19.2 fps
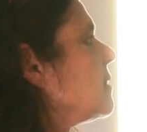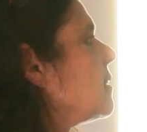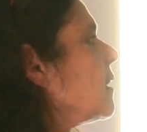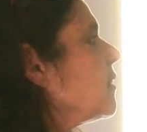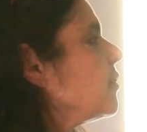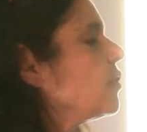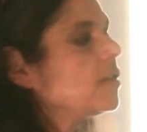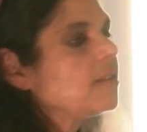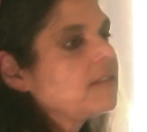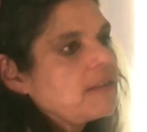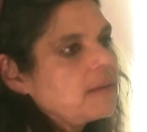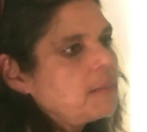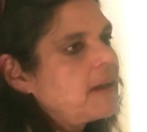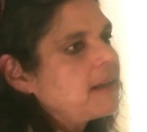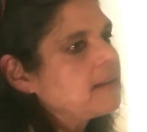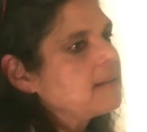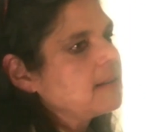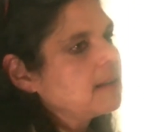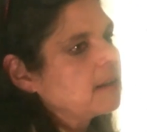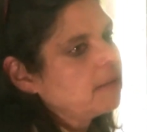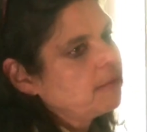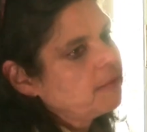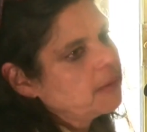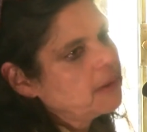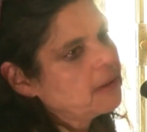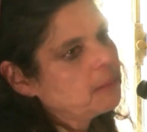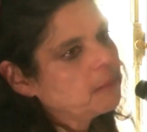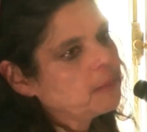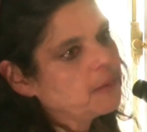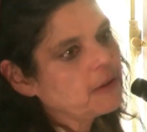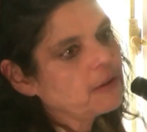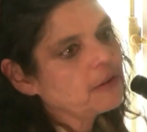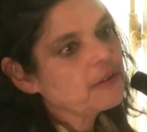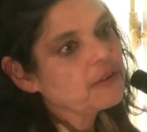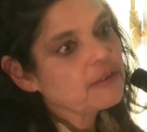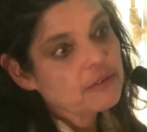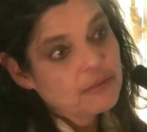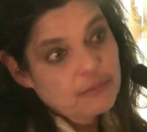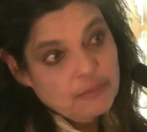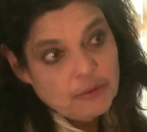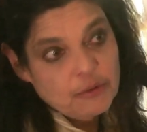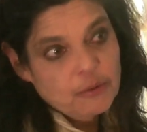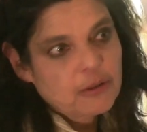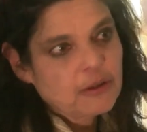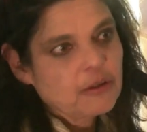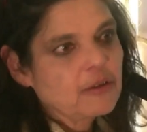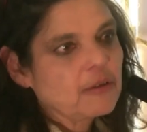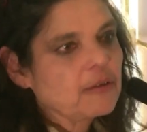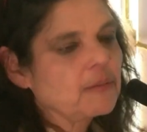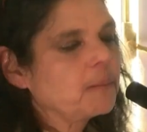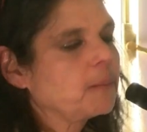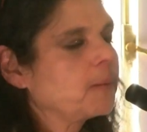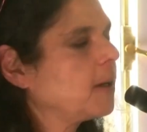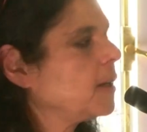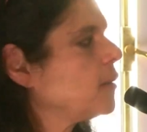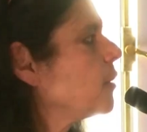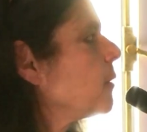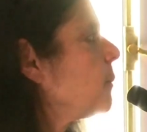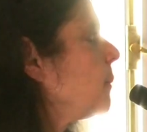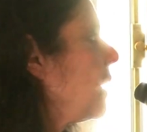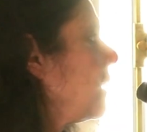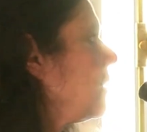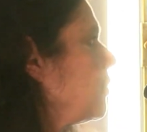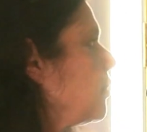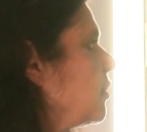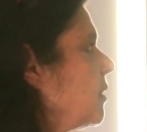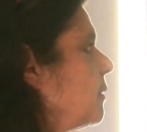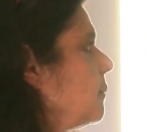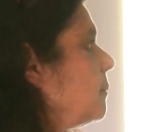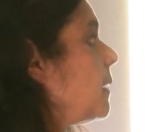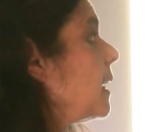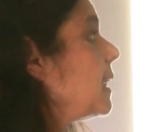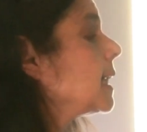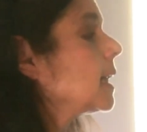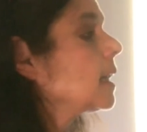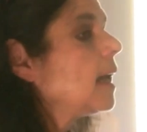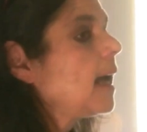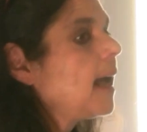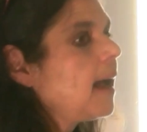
such as domestic abuse, which Rachel mentioned, mental